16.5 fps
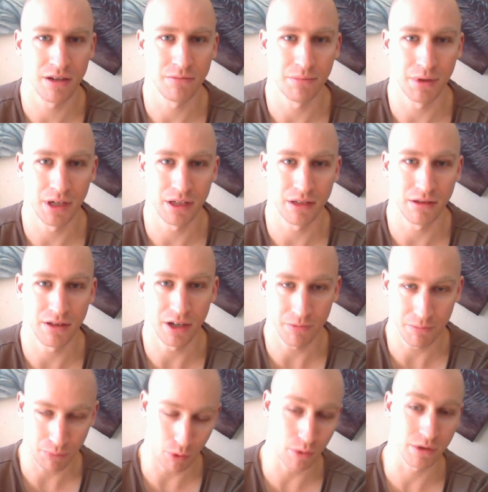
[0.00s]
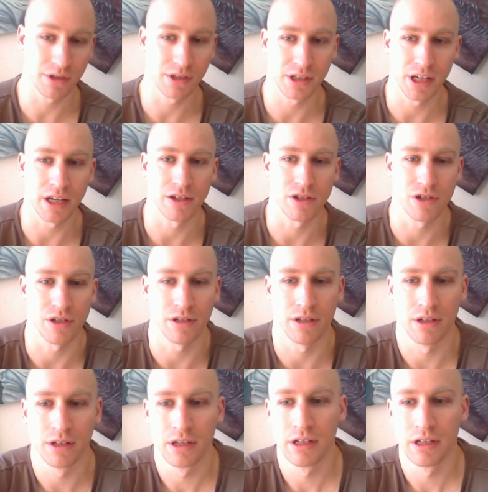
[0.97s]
but their porn section,